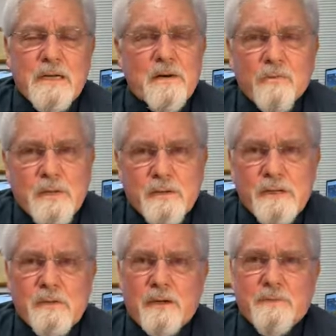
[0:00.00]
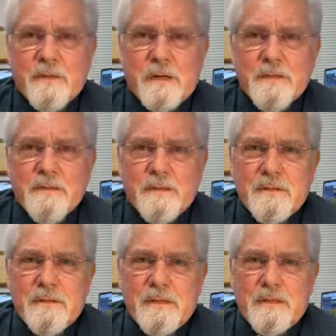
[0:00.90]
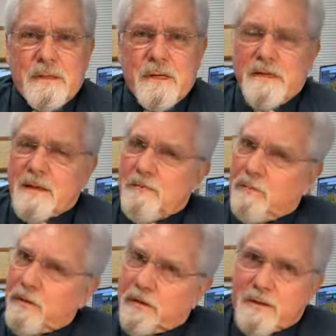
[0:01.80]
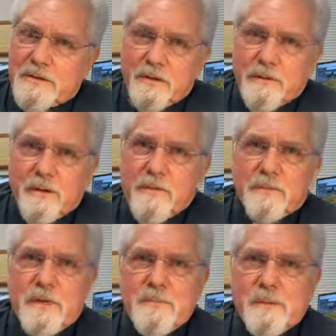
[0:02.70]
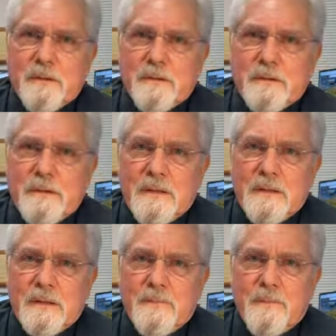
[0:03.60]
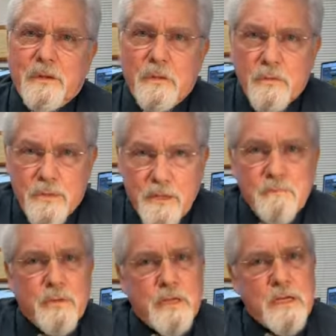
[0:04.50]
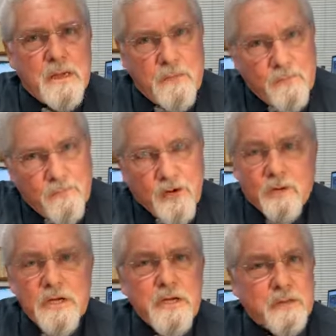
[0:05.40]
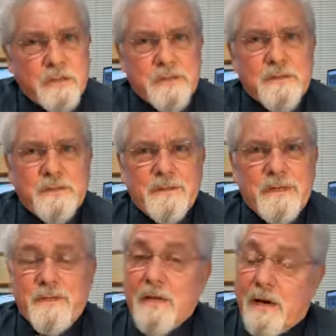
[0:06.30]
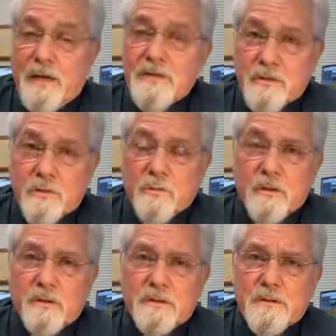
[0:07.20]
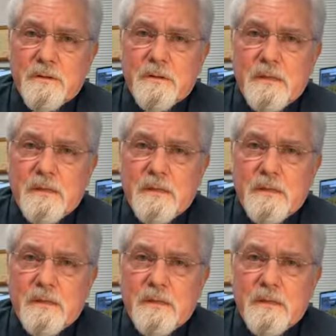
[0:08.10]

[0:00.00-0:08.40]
I don't really love God and I really don't love people. You can be very good in the eyes of the world